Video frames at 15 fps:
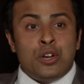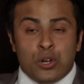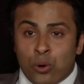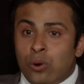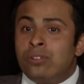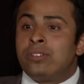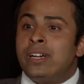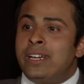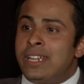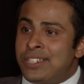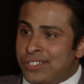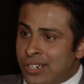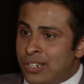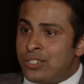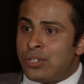
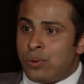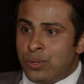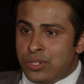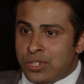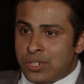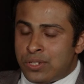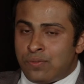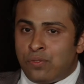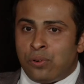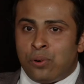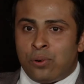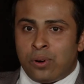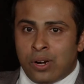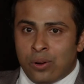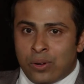non-traditional sources
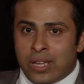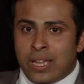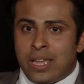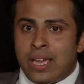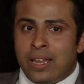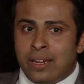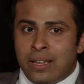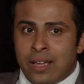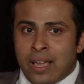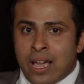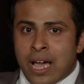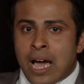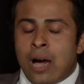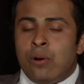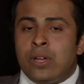for looking at
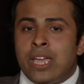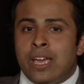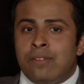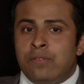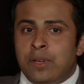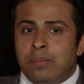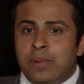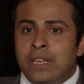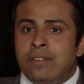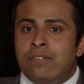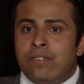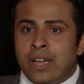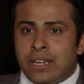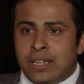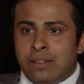how can we be
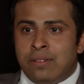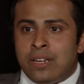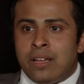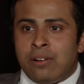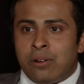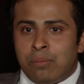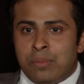effective in our